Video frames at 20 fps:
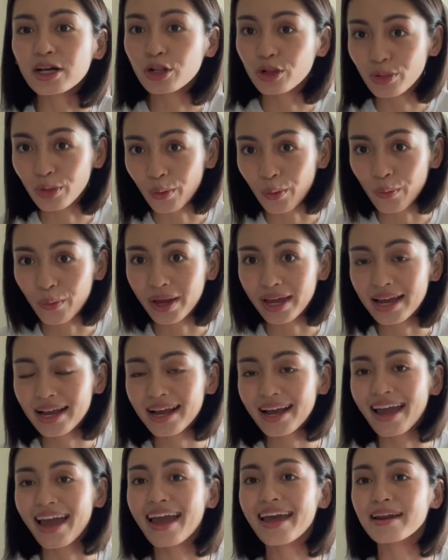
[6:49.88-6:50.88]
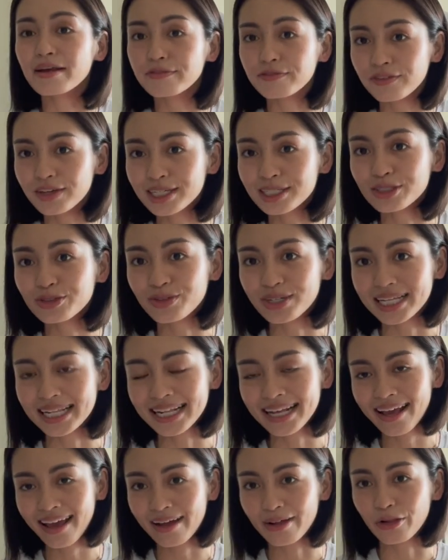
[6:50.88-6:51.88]
glowing and it feels
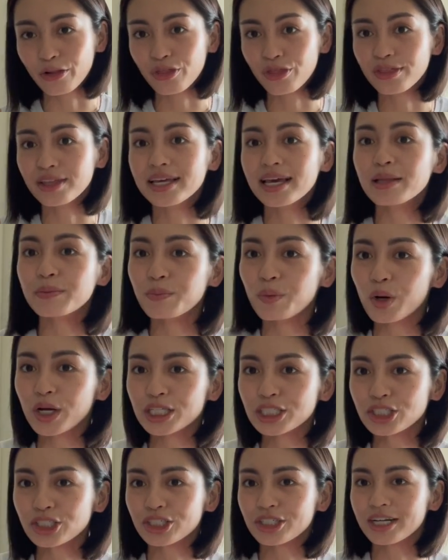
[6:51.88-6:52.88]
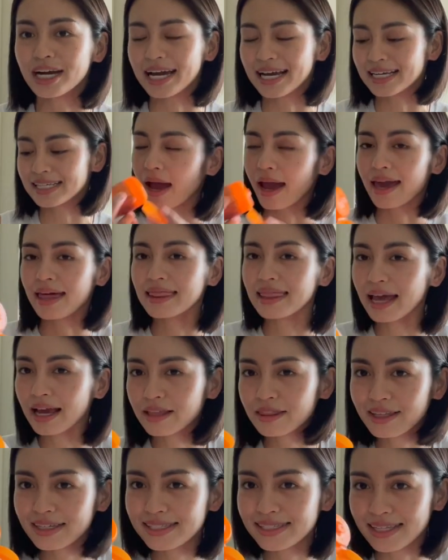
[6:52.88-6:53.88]
really healthy and moisturized. I like
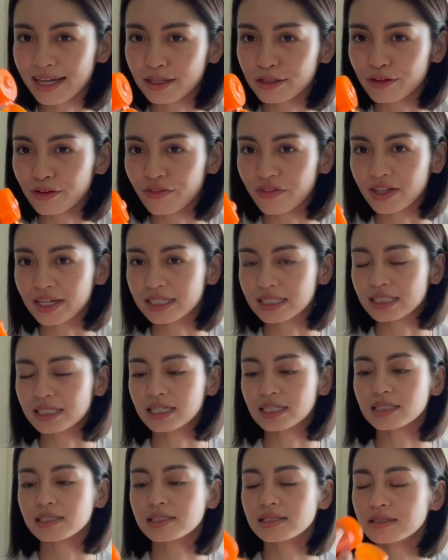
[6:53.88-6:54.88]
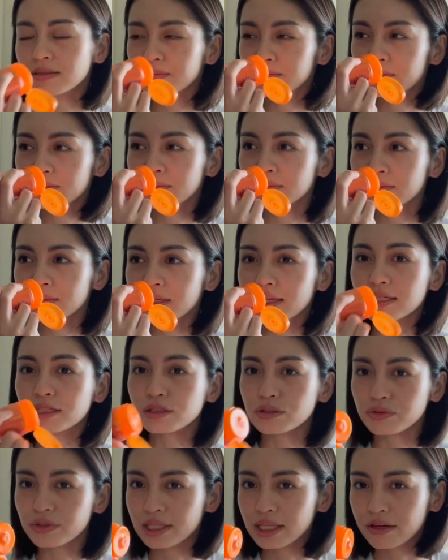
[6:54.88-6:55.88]
the scent of this. It's
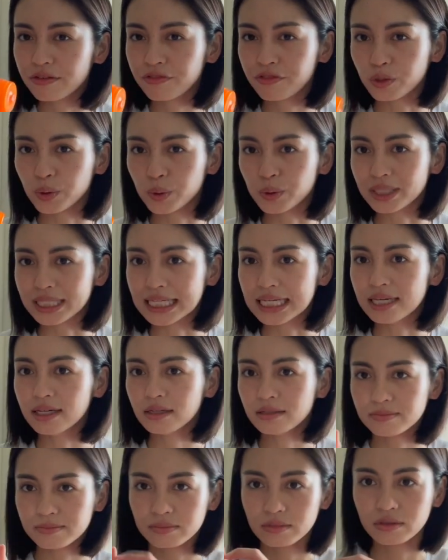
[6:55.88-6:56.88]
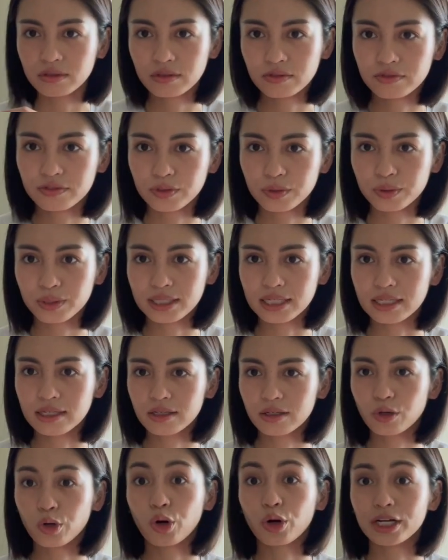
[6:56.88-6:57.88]
really fruity,
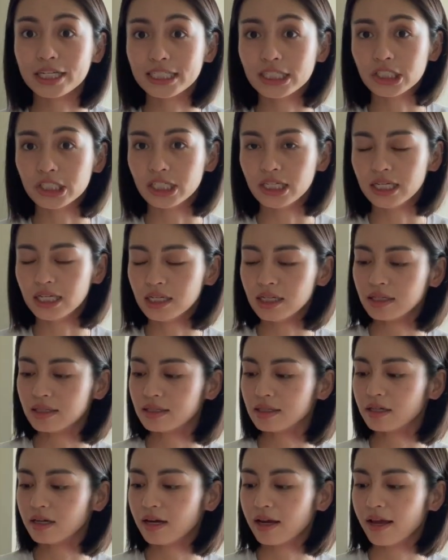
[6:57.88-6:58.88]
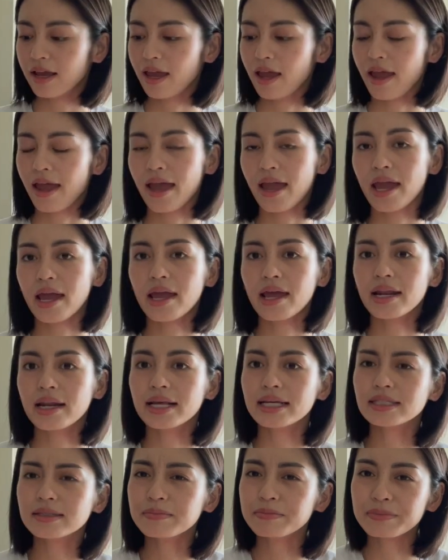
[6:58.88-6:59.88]
orangey. And
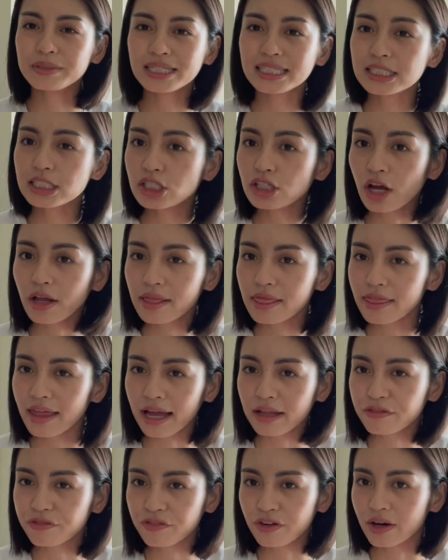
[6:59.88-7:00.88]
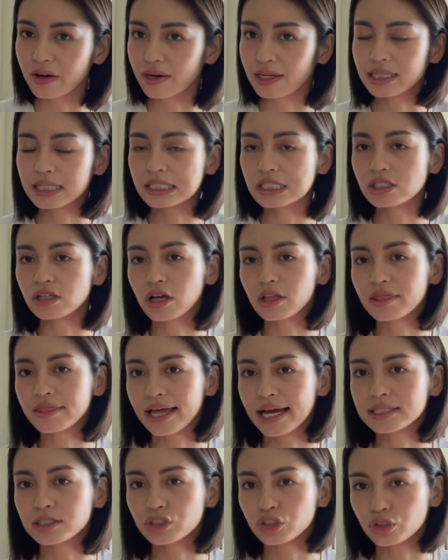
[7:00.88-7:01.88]
it's not that fragrant. It's not
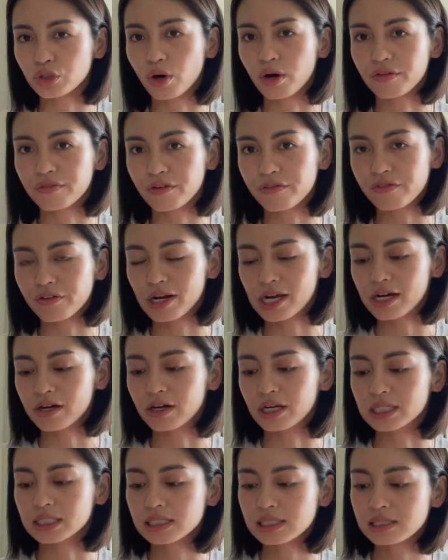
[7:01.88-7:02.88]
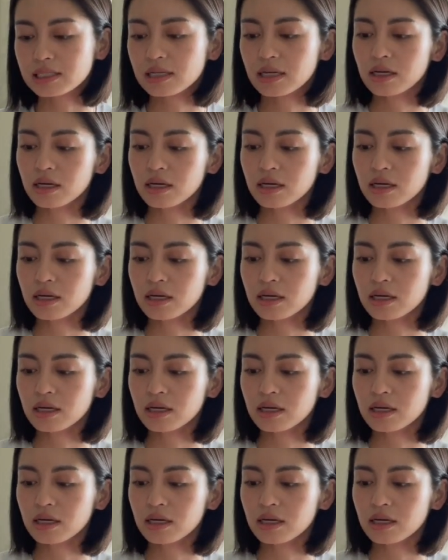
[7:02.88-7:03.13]
that strong for fragrance.